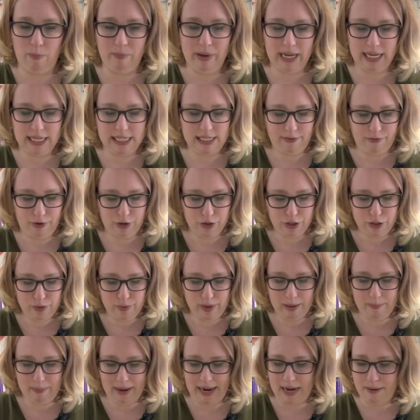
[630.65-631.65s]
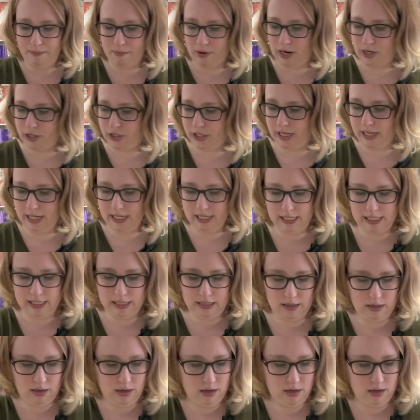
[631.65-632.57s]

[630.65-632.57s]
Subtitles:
Because if you're doing paintbrushes,